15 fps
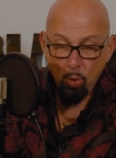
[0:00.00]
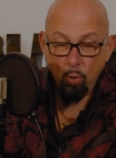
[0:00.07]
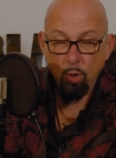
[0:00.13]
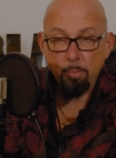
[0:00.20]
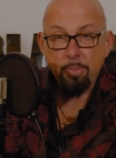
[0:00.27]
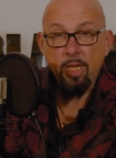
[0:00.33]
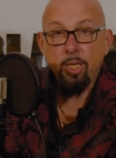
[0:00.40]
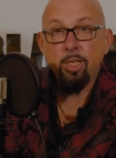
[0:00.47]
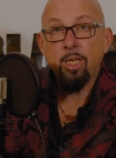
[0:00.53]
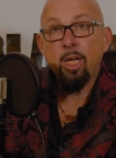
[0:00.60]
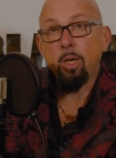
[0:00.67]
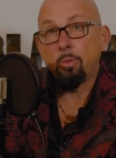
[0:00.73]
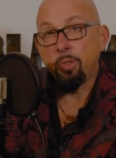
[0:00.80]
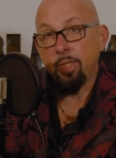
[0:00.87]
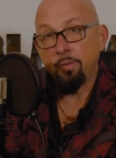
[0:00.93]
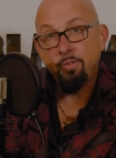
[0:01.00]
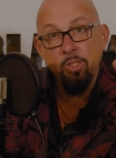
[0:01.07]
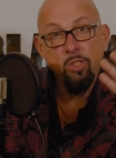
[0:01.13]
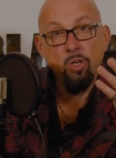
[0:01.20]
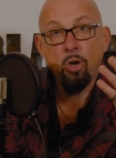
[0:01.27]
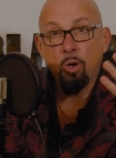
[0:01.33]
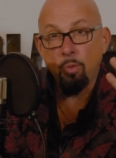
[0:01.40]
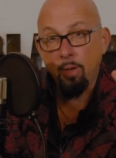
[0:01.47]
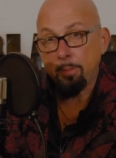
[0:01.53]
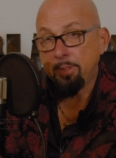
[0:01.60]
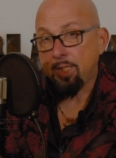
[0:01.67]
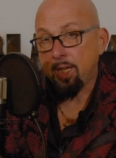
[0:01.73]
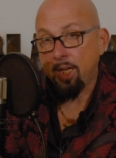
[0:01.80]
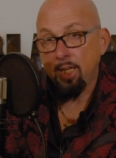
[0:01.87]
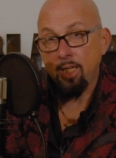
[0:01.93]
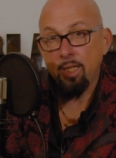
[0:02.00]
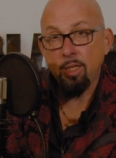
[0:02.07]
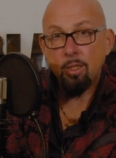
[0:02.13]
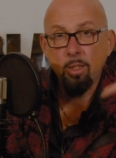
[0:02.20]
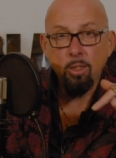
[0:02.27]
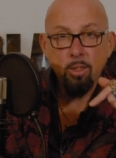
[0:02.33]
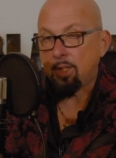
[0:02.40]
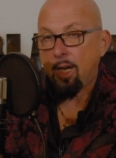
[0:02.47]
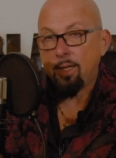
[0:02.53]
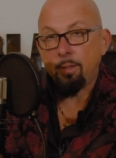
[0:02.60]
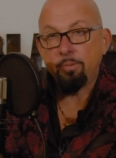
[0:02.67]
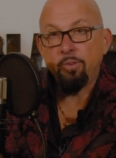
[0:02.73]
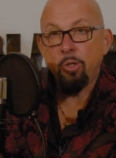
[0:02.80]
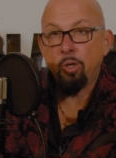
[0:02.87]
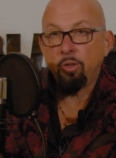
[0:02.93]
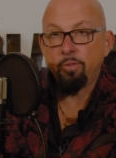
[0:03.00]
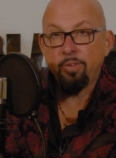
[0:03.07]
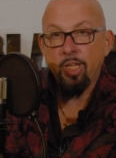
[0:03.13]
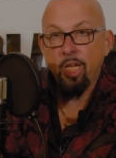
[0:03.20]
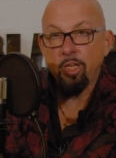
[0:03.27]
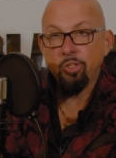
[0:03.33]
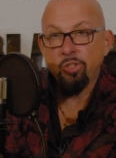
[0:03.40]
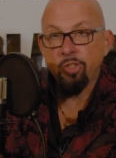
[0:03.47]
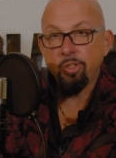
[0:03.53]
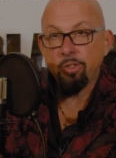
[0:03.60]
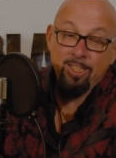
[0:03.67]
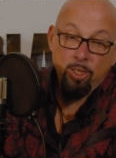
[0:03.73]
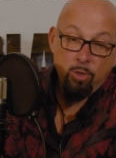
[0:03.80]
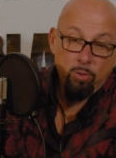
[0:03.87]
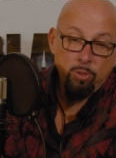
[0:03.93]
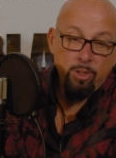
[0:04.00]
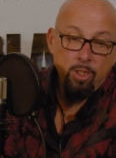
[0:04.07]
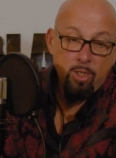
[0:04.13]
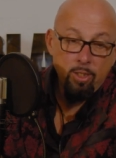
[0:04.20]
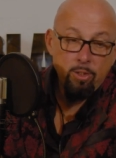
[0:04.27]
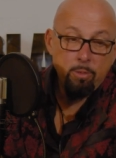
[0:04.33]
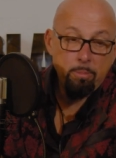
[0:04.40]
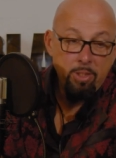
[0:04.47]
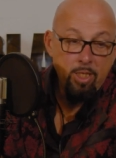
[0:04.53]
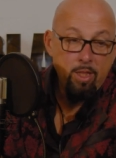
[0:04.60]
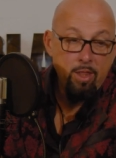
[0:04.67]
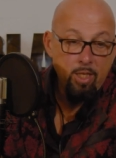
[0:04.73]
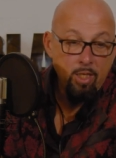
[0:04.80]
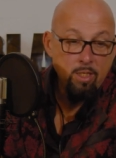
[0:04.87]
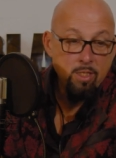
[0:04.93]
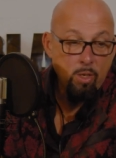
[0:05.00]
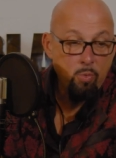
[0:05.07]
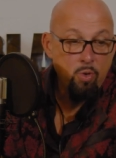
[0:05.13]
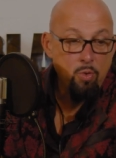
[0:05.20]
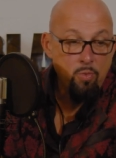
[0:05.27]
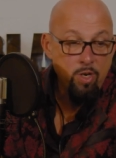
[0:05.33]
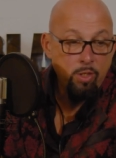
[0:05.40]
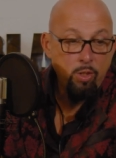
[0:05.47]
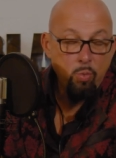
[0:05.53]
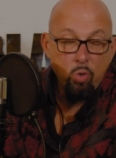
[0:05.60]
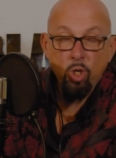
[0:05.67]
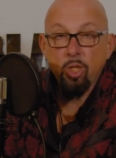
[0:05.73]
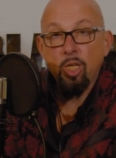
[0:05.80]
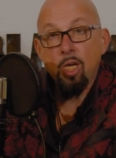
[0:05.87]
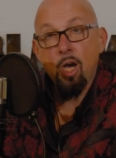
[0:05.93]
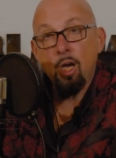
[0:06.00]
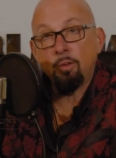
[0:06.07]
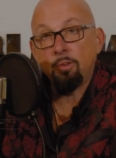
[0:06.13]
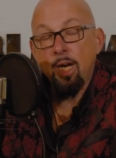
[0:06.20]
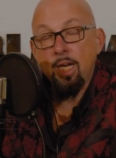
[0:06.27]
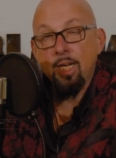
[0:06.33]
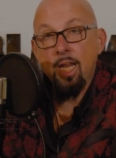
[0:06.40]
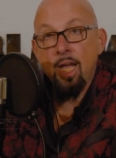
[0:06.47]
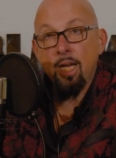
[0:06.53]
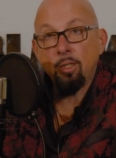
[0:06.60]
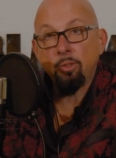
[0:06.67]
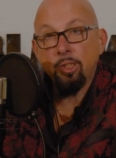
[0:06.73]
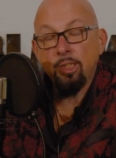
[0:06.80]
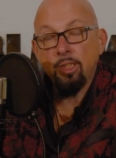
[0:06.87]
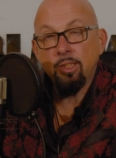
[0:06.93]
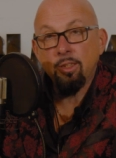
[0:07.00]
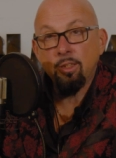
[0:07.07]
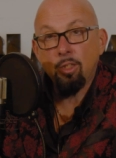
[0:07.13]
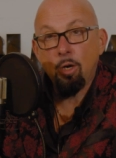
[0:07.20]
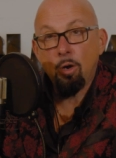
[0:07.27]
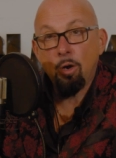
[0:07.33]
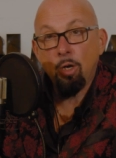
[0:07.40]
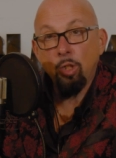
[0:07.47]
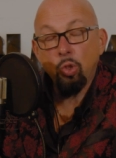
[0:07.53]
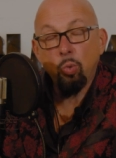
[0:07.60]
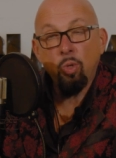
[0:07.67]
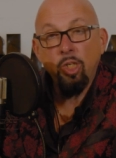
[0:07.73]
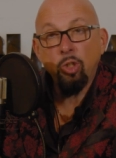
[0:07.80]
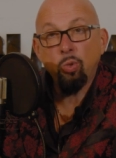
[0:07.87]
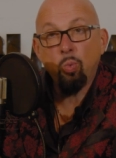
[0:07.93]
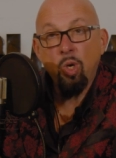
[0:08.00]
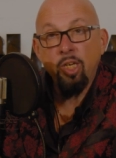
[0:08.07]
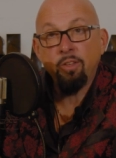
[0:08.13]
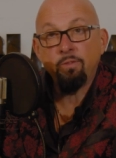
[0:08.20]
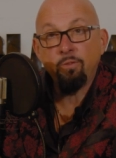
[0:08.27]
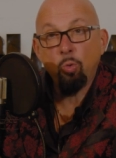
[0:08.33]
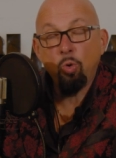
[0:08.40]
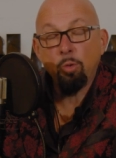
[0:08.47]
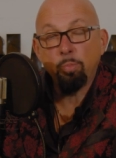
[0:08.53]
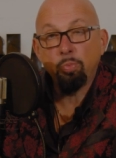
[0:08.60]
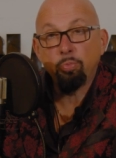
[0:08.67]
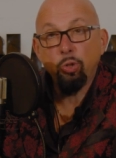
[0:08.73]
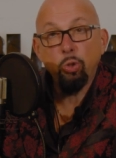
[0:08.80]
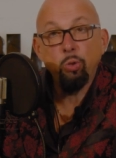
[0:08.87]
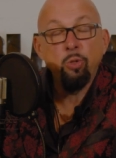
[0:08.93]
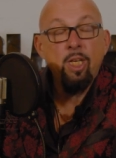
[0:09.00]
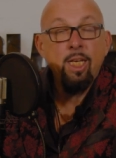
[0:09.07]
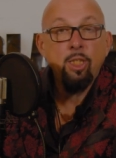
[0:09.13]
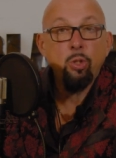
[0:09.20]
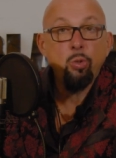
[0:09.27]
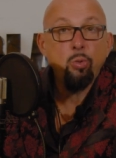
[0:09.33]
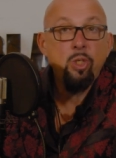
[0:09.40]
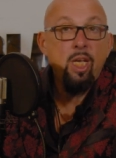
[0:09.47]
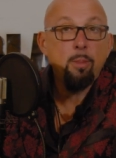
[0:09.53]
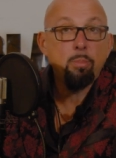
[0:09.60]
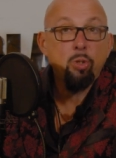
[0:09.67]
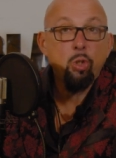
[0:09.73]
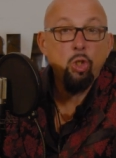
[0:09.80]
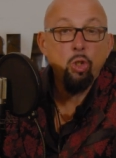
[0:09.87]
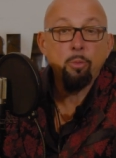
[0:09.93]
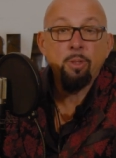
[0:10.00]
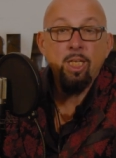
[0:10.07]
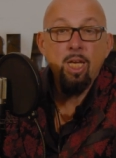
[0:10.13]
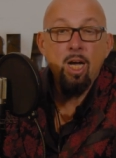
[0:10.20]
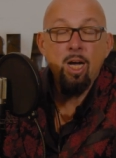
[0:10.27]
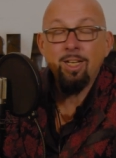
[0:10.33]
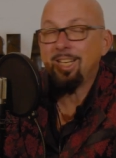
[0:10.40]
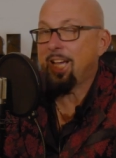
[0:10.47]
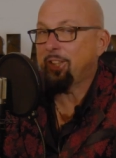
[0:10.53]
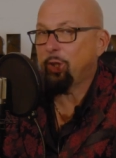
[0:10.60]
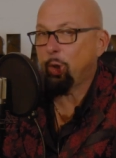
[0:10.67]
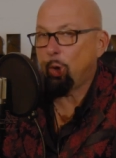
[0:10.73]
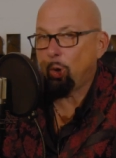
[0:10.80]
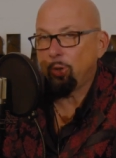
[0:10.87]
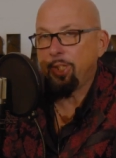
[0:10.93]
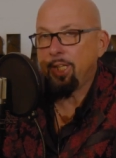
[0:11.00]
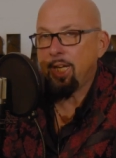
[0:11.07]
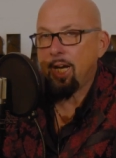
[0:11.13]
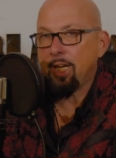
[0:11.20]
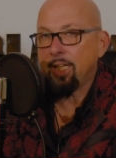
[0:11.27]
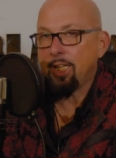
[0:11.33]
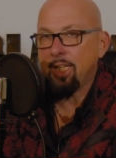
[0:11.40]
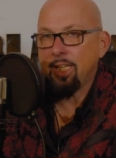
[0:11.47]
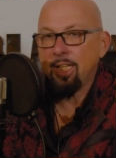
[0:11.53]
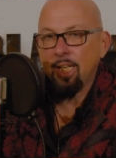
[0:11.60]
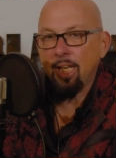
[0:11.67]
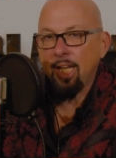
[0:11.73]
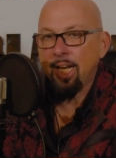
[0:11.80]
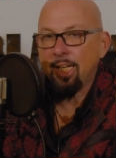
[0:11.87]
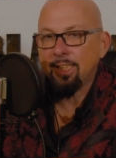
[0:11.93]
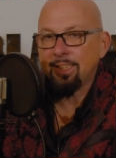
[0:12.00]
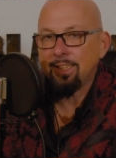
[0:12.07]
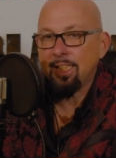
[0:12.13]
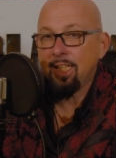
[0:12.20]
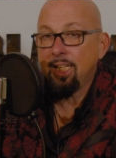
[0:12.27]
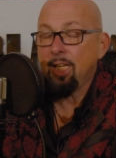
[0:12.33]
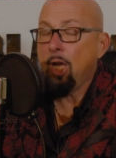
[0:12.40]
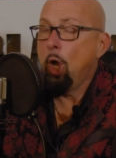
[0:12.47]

Or better yet, when you visit our website here, sign up for notifications. The only other big things that we're really working on right now is our 2024 two-night, two-day Procurement Con at the Golden Nugget in Atlantic City.